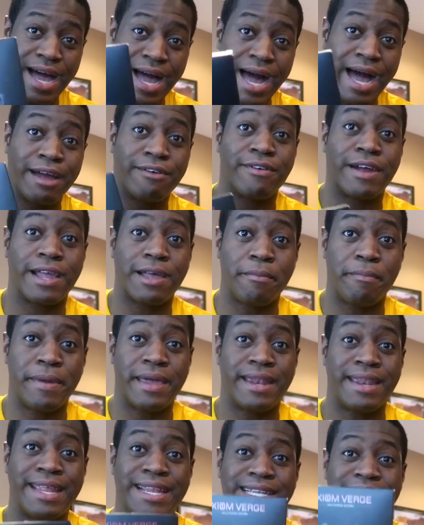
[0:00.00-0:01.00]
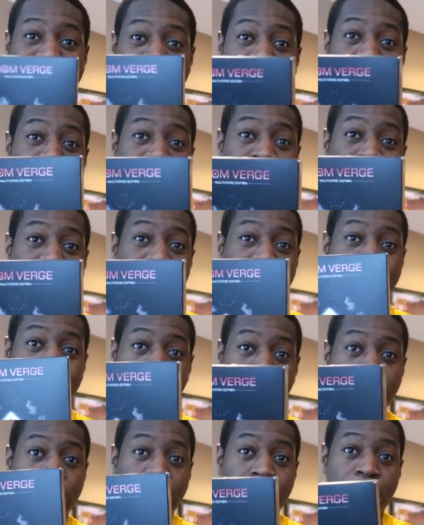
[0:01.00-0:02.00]
I recommend it. Definitely
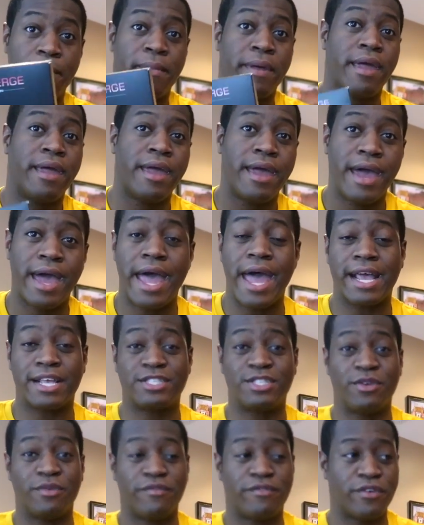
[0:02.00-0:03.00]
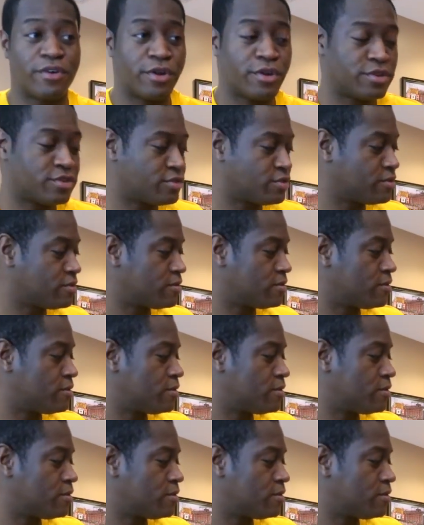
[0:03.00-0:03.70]
look up Exeunt Verge.